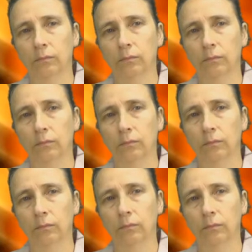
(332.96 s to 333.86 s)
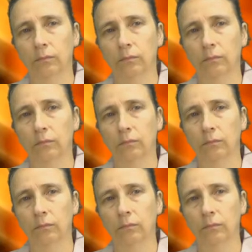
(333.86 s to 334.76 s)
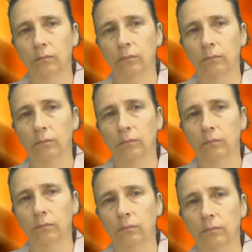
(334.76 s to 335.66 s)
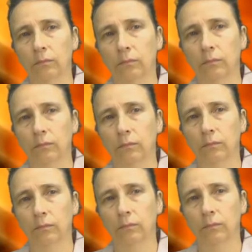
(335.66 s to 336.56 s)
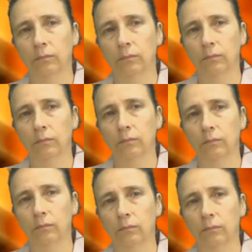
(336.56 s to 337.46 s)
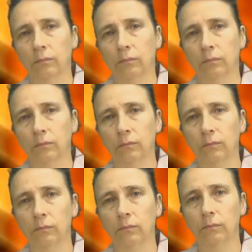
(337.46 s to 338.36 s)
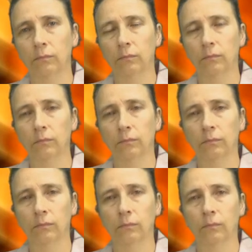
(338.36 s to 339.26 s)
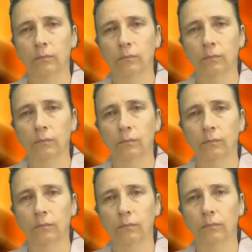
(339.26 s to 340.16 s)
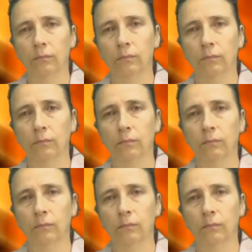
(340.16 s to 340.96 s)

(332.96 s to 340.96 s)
The person shown says nothing.